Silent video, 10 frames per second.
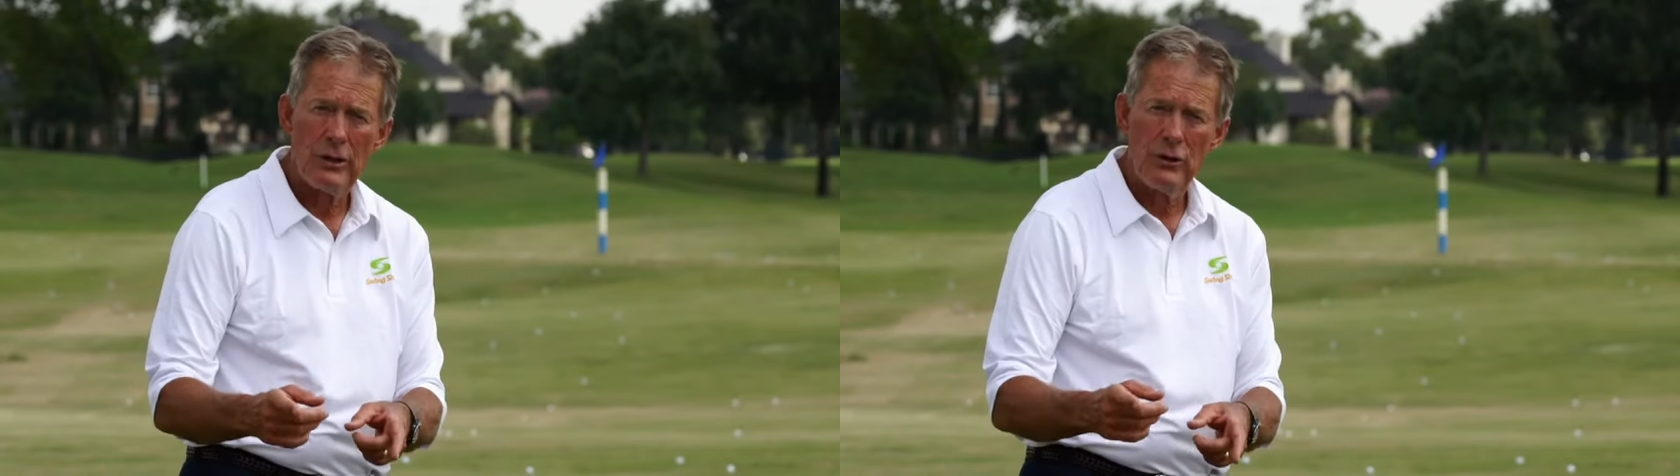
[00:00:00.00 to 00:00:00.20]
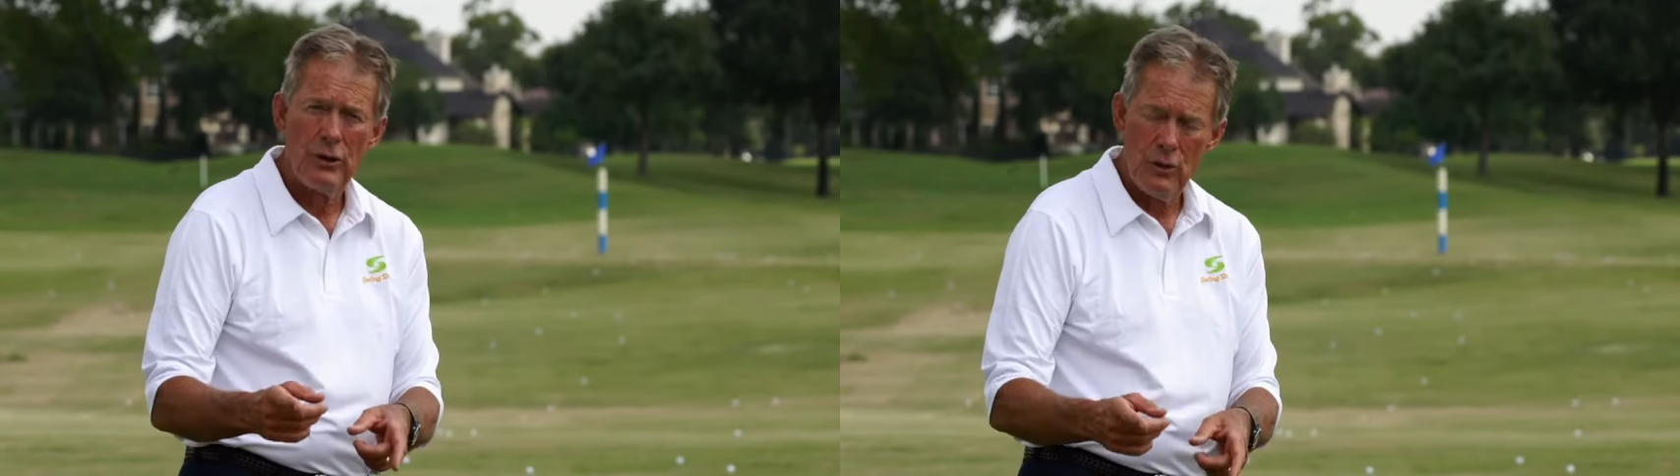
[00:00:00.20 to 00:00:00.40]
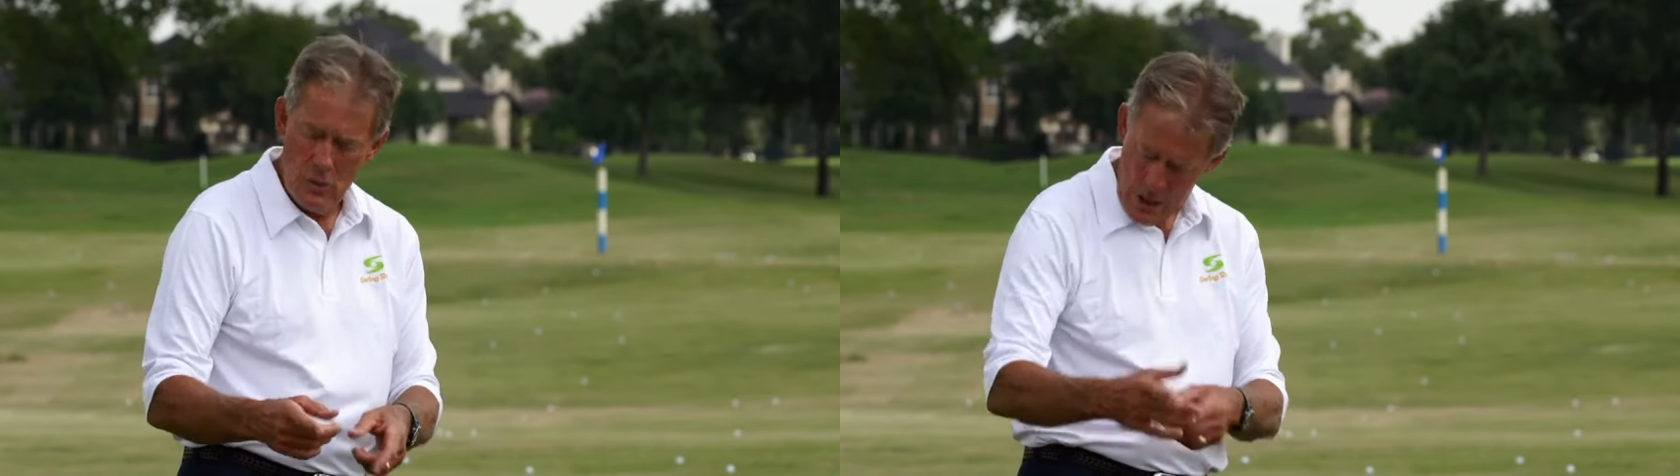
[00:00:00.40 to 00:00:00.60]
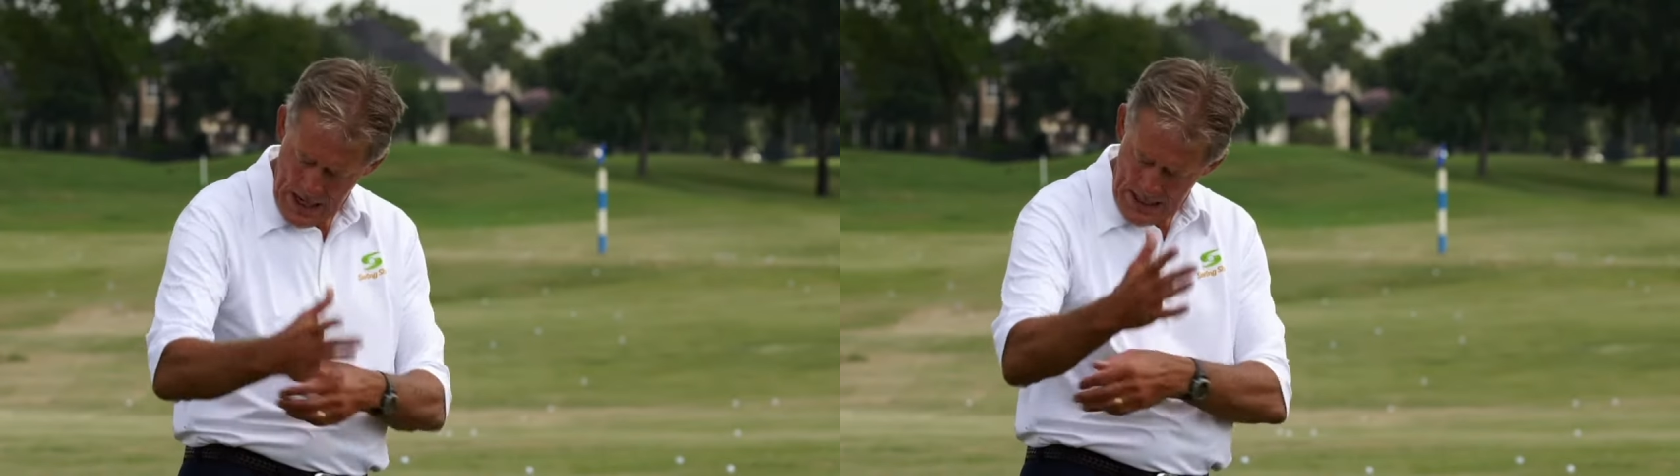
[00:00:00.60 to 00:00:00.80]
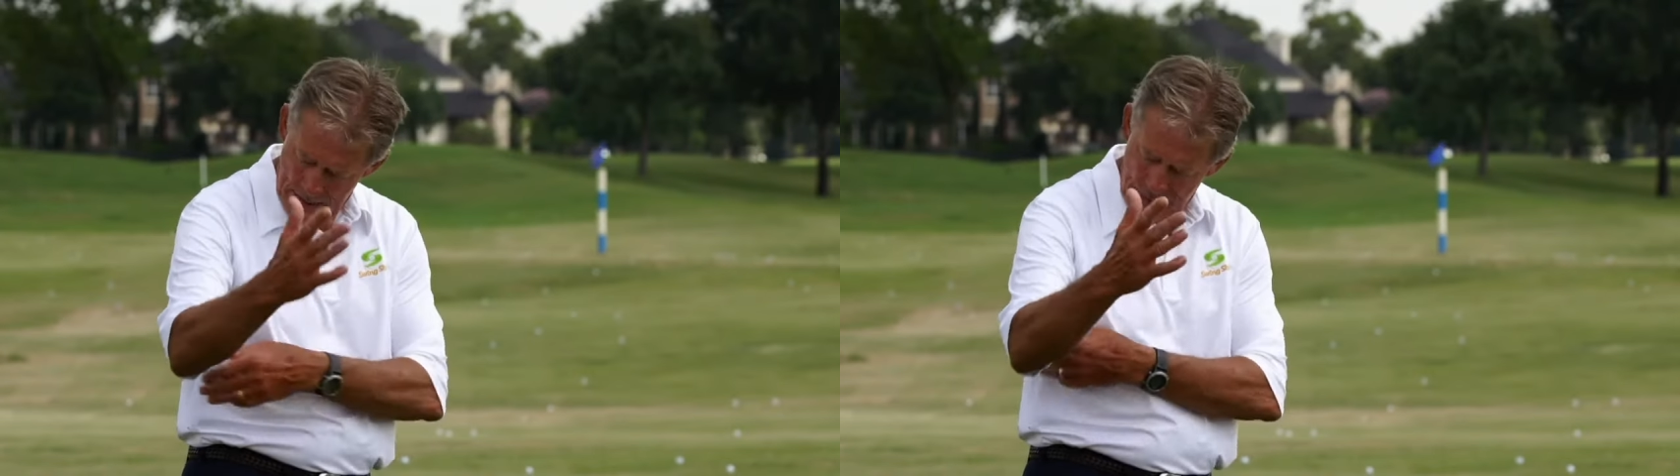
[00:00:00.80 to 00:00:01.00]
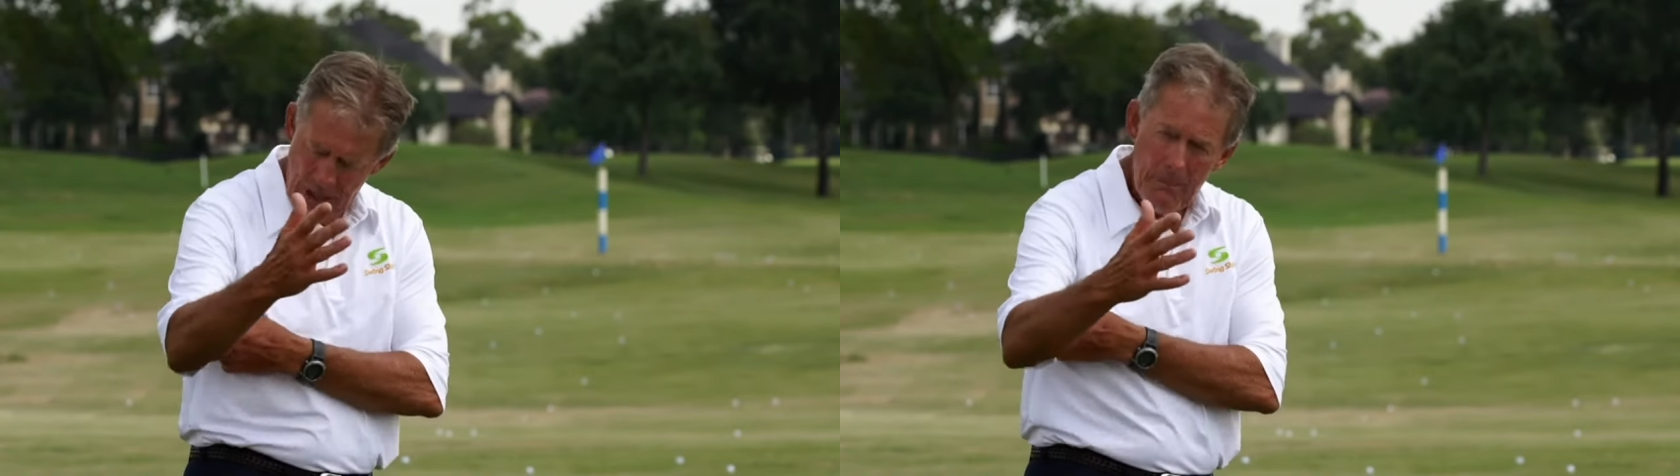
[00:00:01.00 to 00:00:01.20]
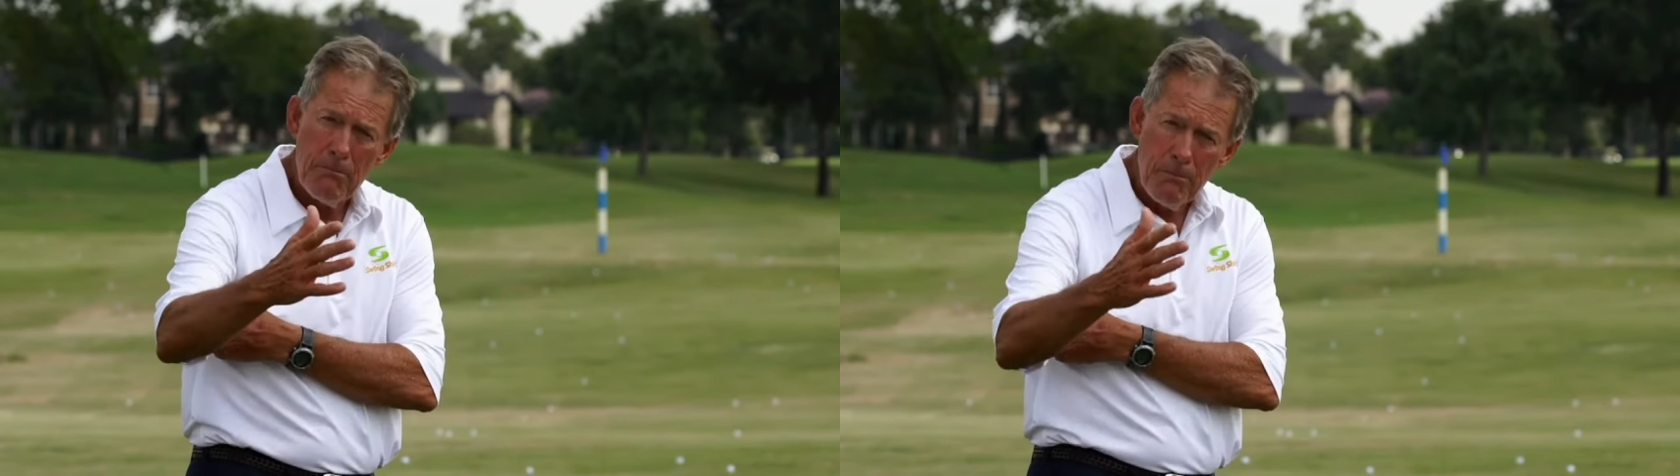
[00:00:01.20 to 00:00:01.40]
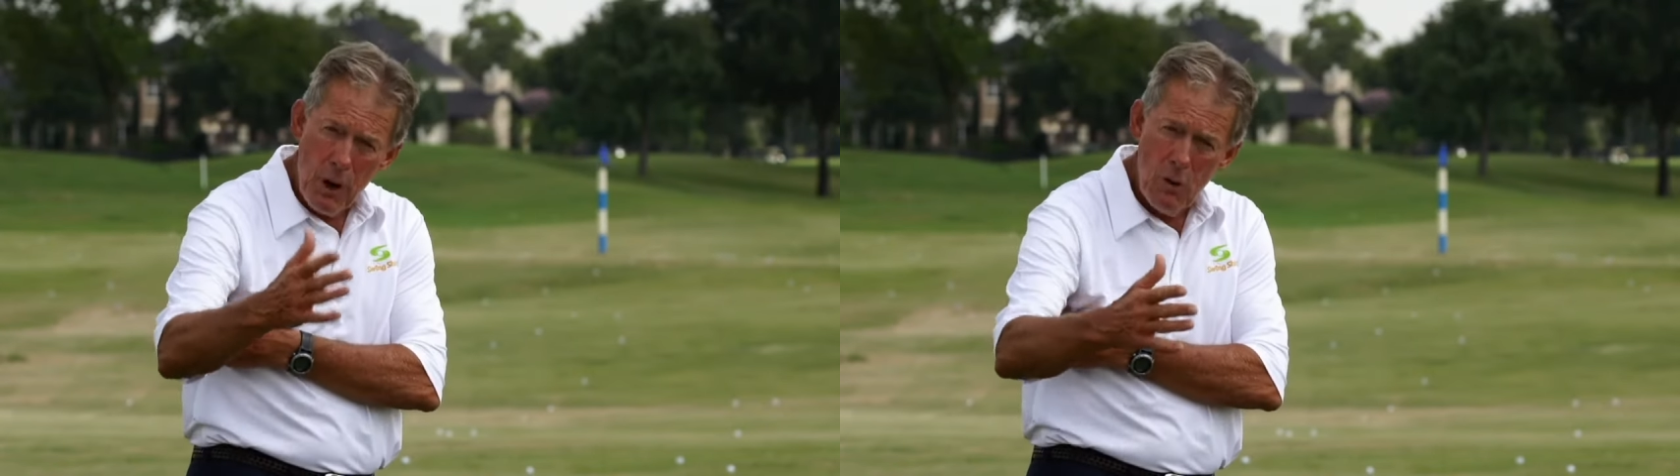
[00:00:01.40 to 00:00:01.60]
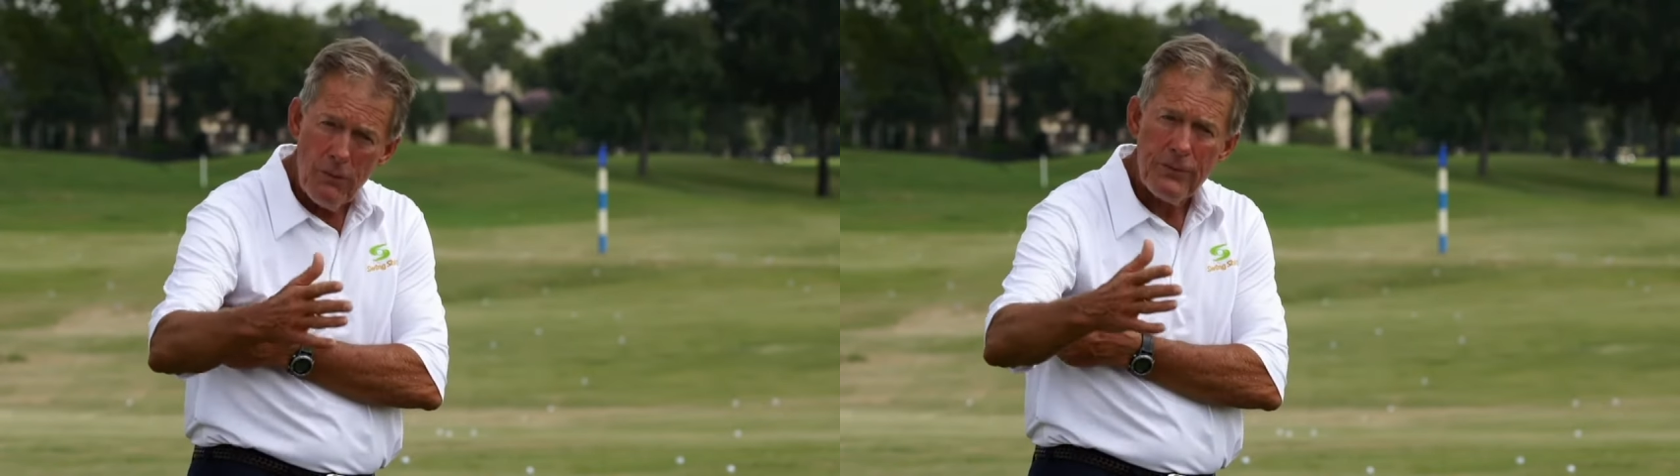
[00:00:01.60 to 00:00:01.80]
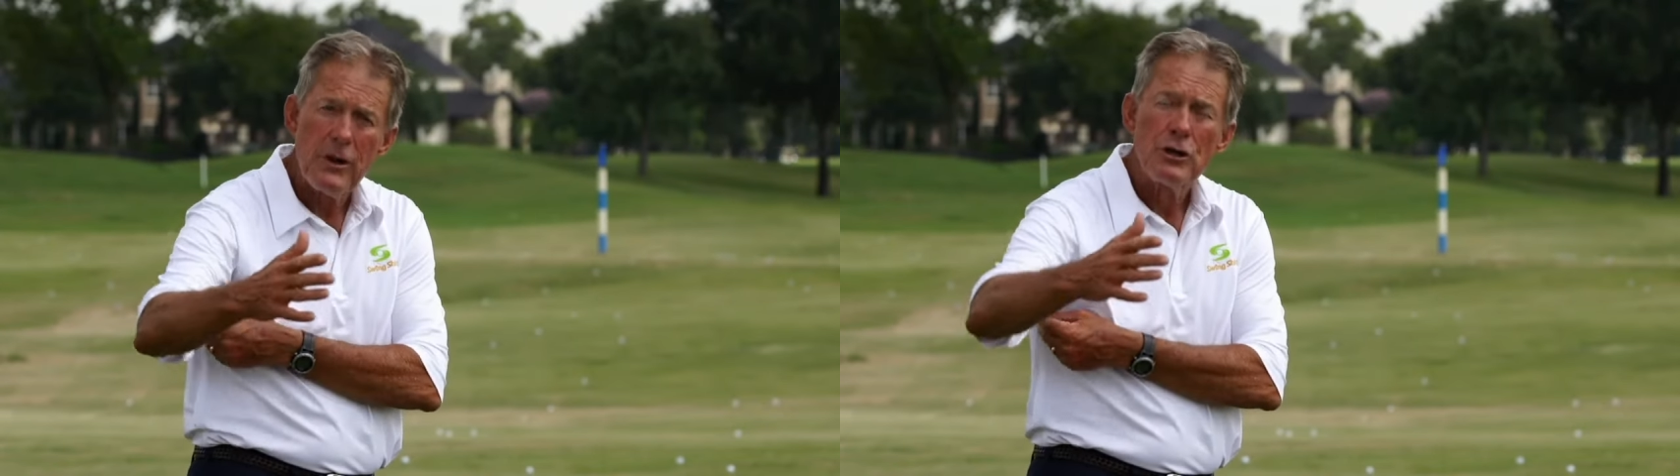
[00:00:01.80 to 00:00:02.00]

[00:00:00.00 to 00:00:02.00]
do is get both